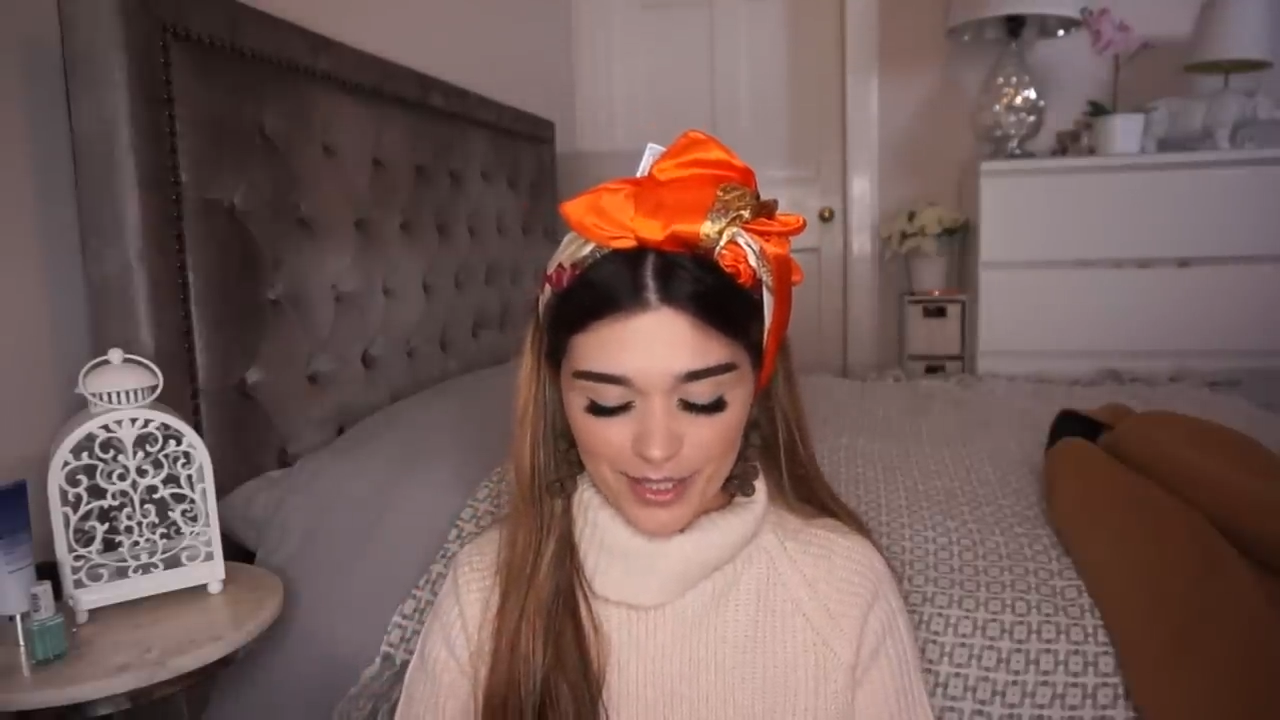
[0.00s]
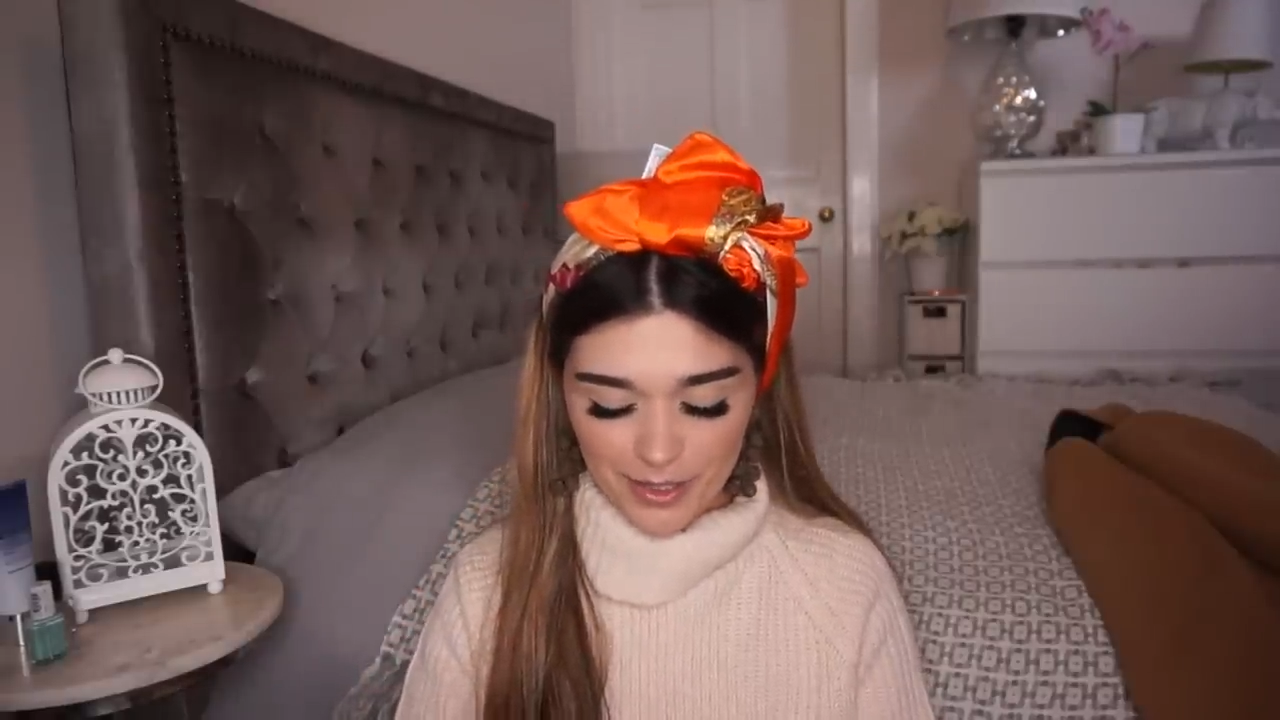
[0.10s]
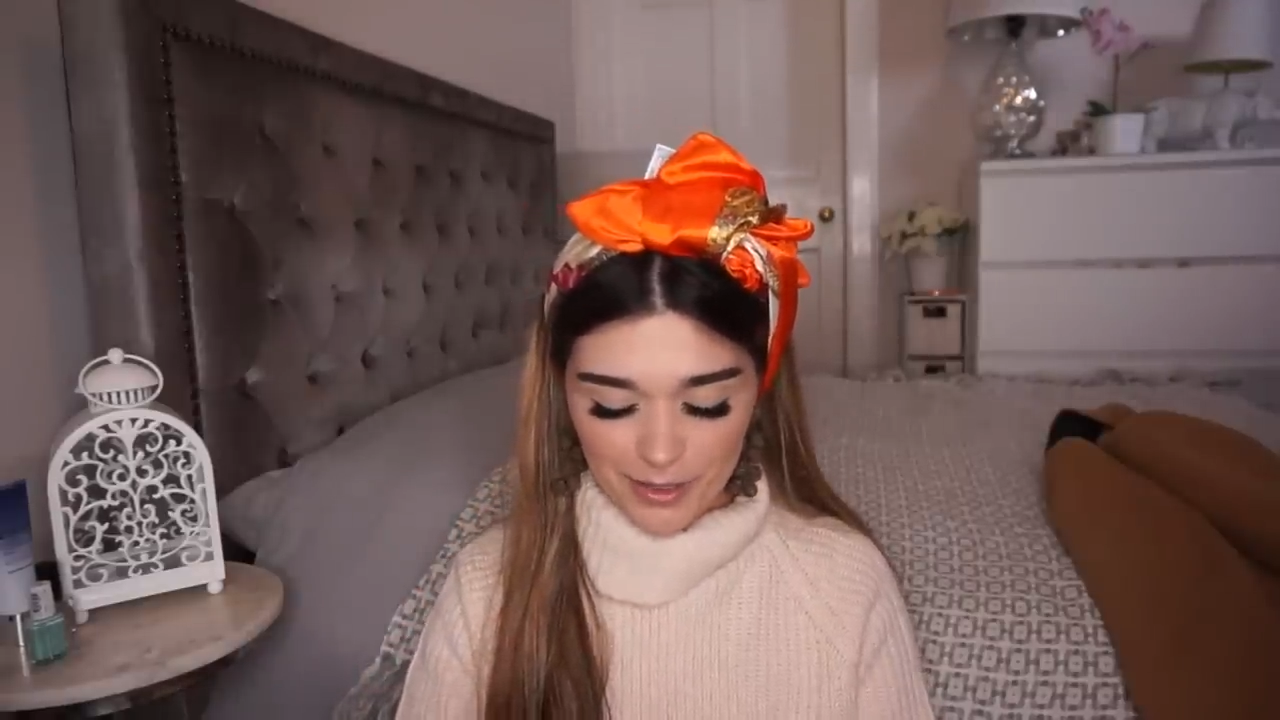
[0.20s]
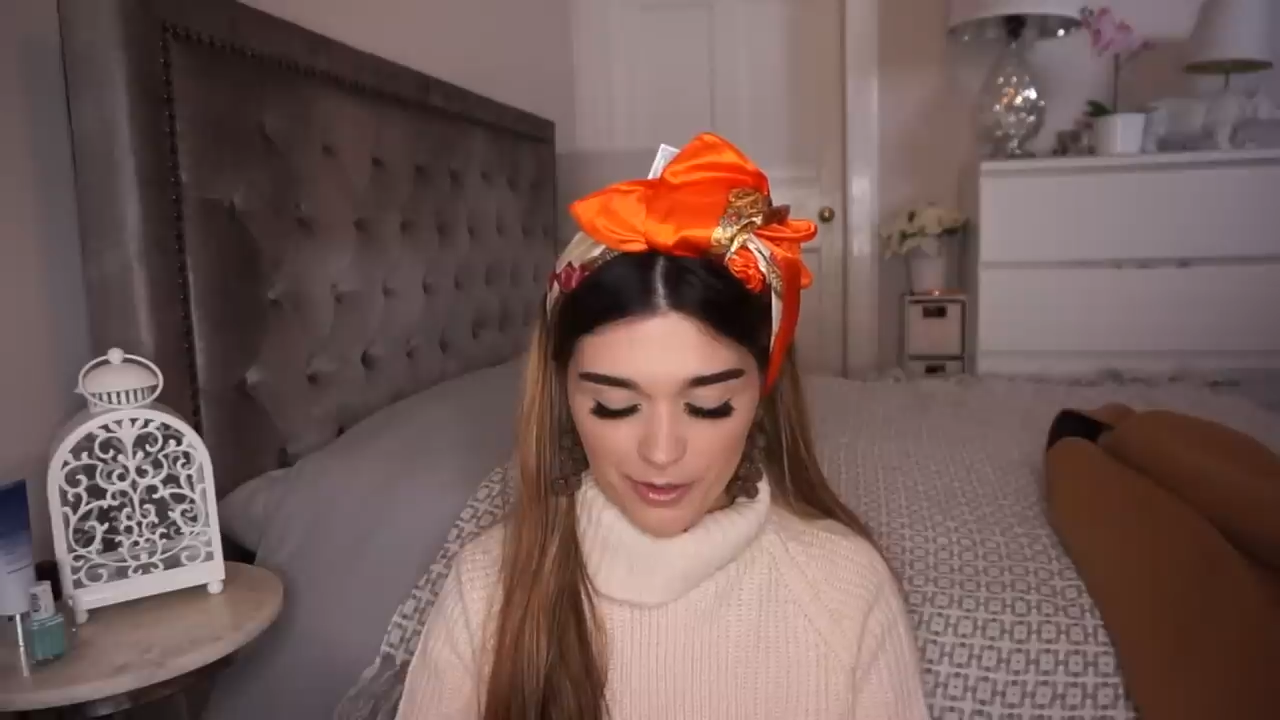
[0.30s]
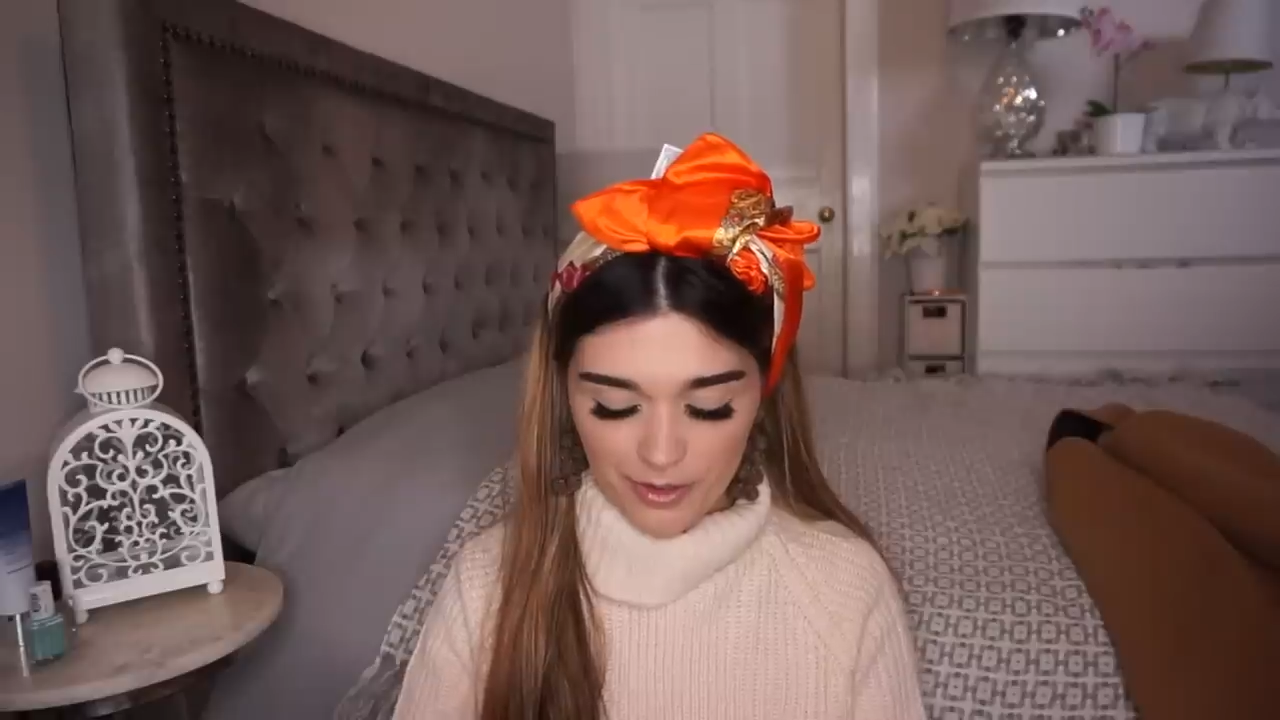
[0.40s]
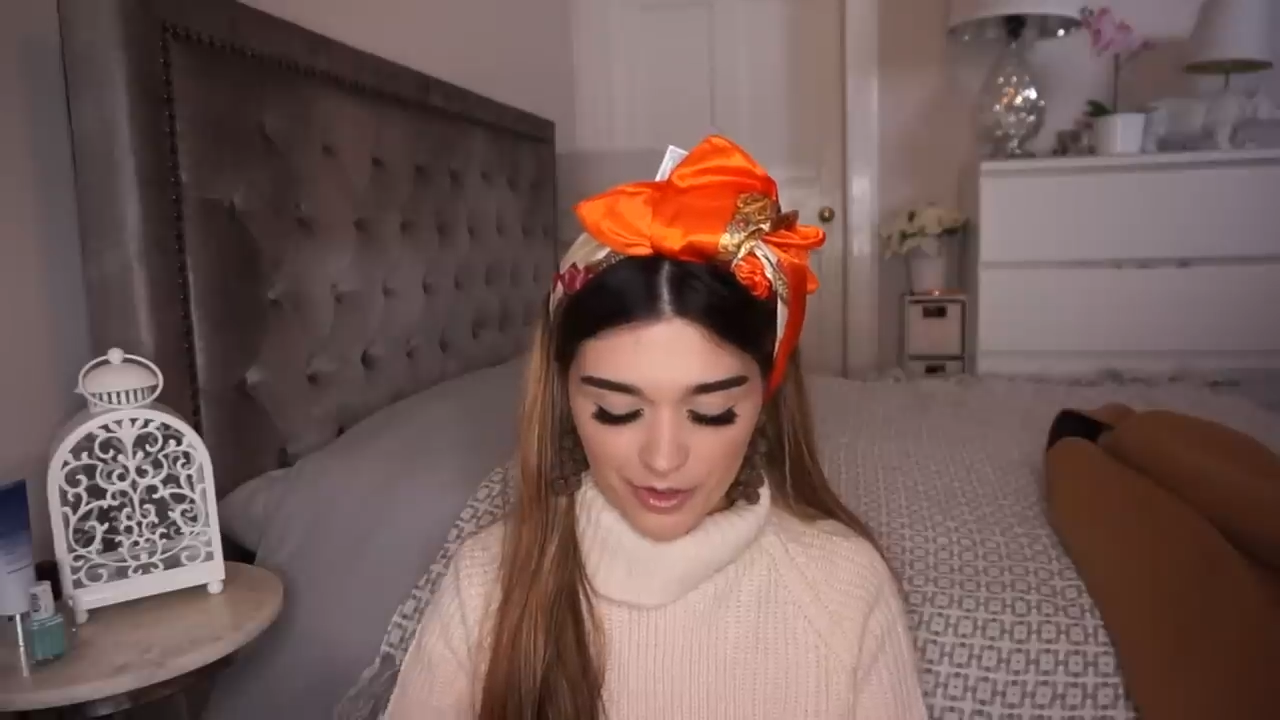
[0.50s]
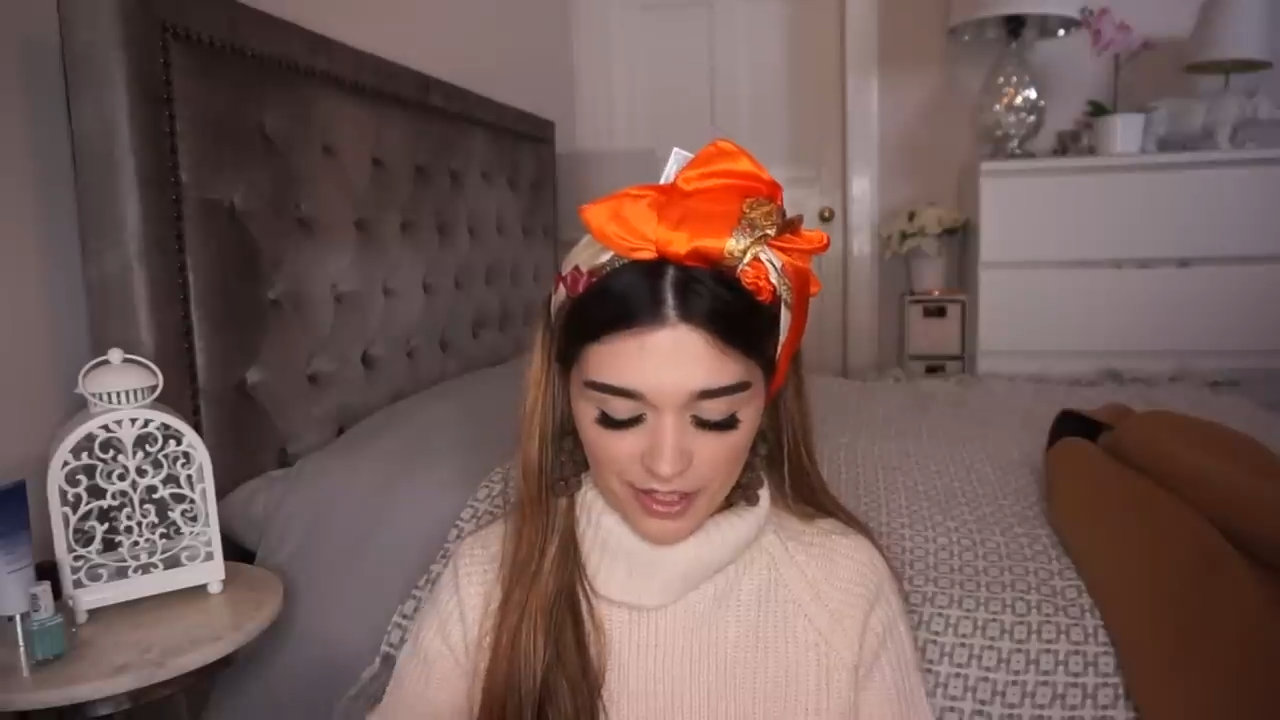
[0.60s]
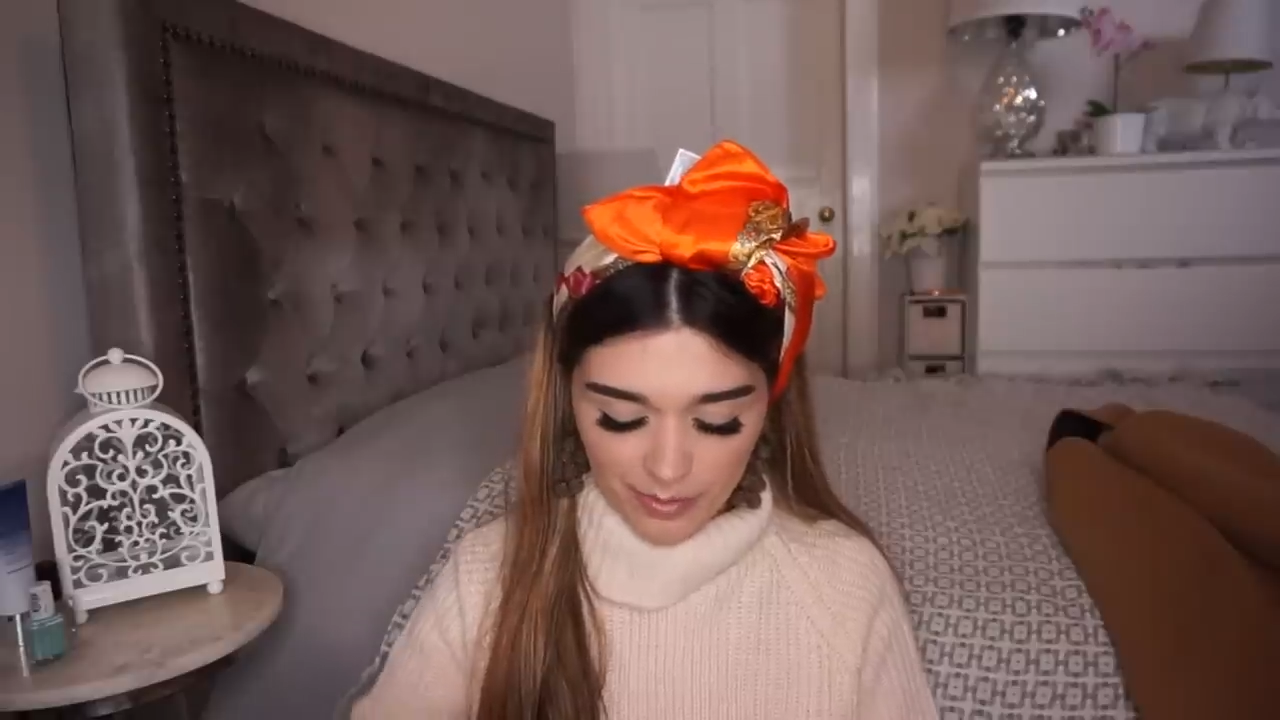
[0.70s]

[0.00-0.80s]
So this